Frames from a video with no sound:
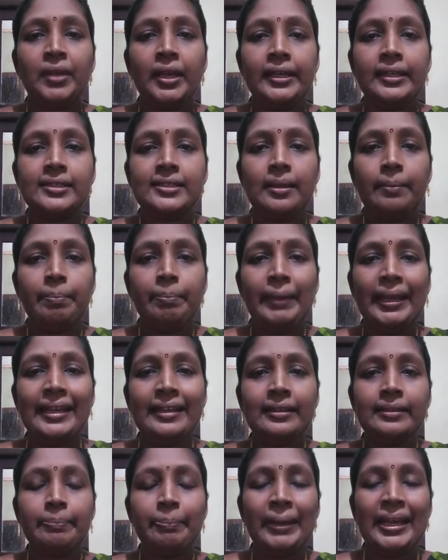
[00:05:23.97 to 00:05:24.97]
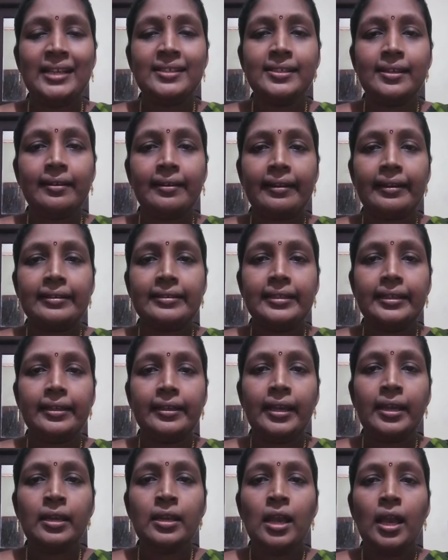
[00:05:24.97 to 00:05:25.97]
It is a major
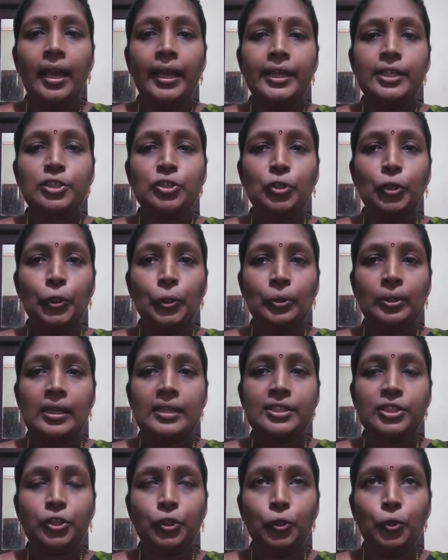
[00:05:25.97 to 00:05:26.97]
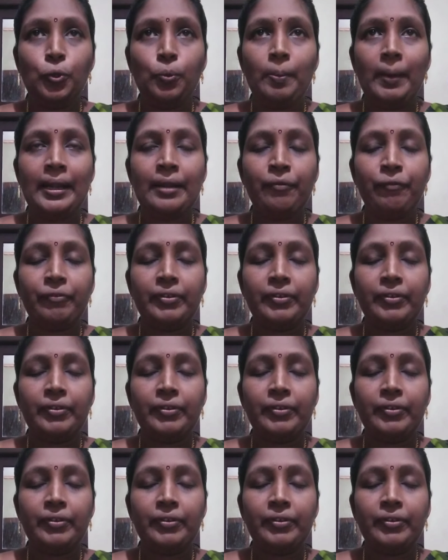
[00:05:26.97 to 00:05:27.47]
criterion is to utilize human,